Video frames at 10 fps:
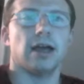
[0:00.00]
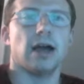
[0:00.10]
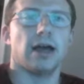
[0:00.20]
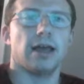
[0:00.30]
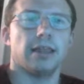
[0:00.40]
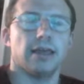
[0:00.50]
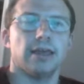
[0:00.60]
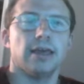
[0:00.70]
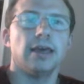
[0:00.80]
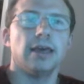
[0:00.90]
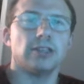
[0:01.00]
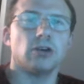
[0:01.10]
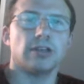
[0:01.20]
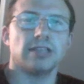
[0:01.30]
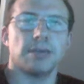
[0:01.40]
guy. Like it's
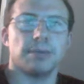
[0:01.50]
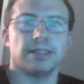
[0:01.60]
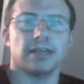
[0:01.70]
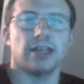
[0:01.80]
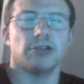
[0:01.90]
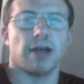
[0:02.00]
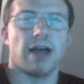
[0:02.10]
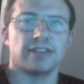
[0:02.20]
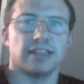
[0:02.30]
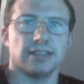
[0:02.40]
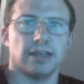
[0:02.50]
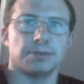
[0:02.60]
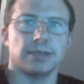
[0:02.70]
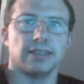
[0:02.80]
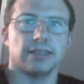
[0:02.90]
hard to take him in this kind of draft. I think his
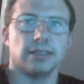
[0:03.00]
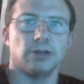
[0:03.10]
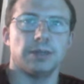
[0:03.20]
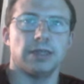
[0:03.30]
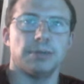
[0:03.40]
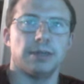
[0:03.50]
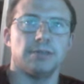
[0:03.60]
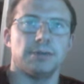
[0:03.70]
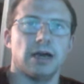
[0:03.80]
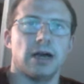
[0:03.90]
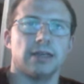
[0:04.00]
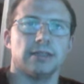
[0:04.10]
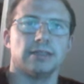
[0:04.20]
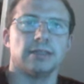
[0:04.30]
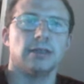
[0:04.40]
upside is a little bit limited, to be honest.